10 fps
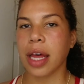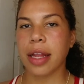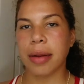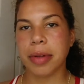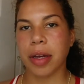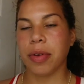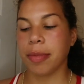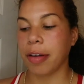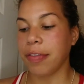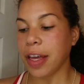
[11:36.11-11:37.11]
Now that I'm done with
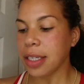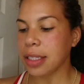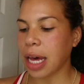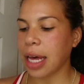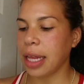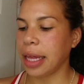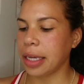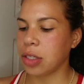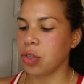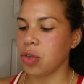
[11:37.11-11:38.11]
my face, I
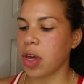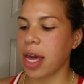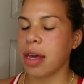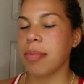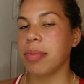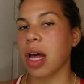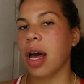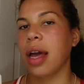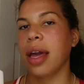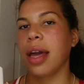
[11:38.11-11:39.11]
like to
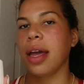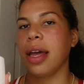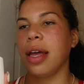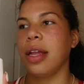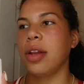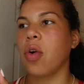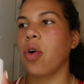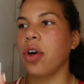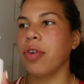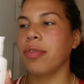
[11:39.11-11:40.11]
apply an
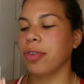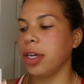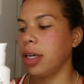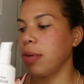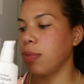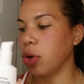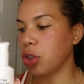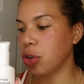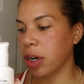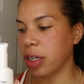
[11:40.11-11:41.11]
oil-free
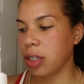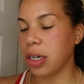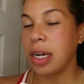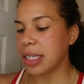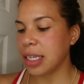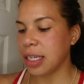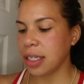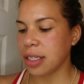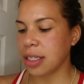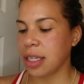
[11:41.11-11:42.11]
moisturizer. This
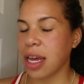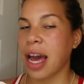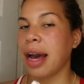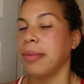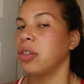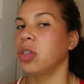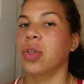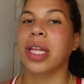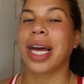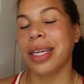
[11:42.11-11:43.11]
is the
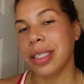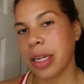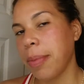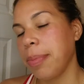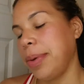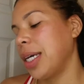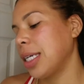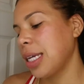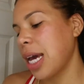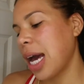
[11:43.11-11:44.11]
absolute last step
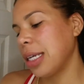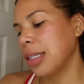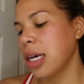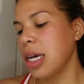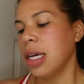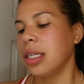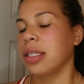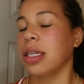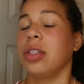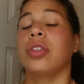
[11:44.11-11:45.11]
because it has
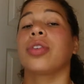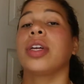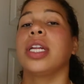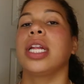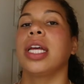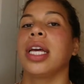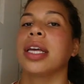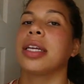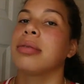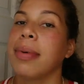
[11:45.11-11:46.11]
sunscreen in it.
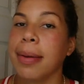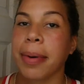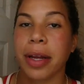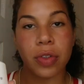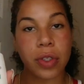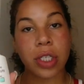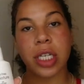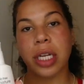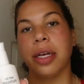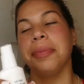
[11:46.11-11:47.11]
It's made by
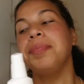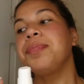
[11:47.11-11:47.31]
Neutrogena.